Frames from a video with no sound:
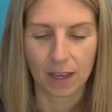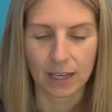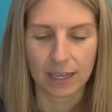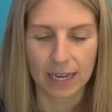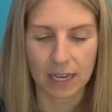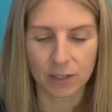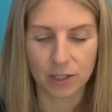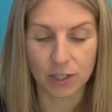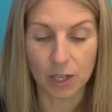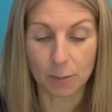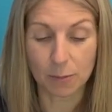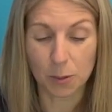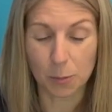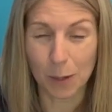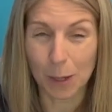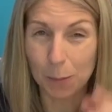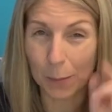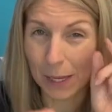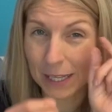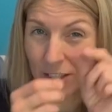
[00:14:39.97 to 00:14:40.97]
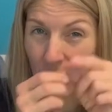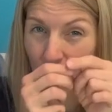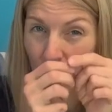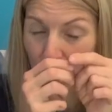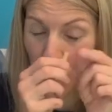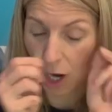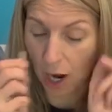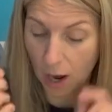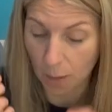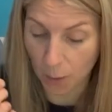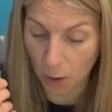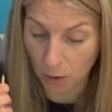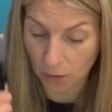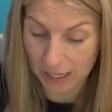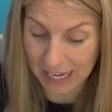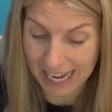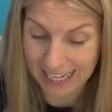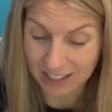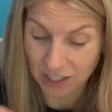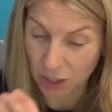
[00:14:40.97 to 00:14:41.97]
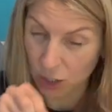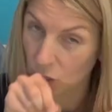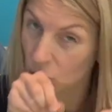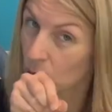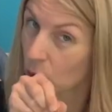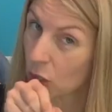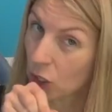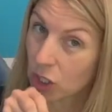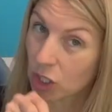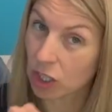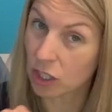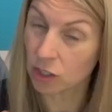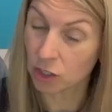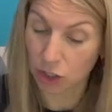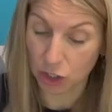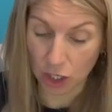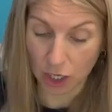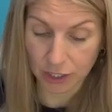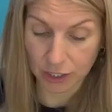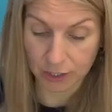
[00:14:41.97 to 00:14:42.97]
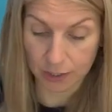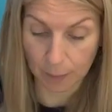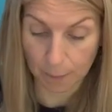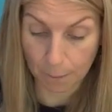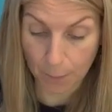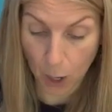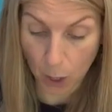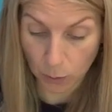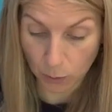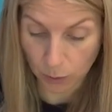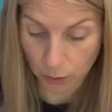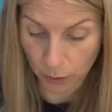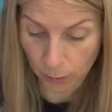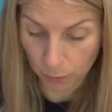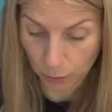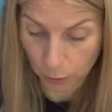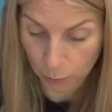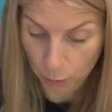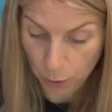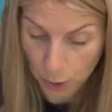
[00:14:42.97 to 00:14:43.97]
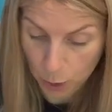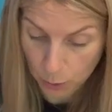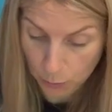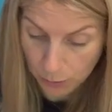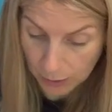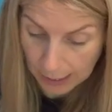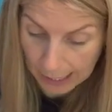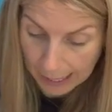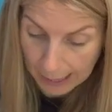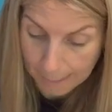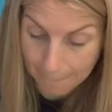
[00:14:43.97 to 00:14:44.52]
Now, some split pins are sharp on the end, so you can just poke them through.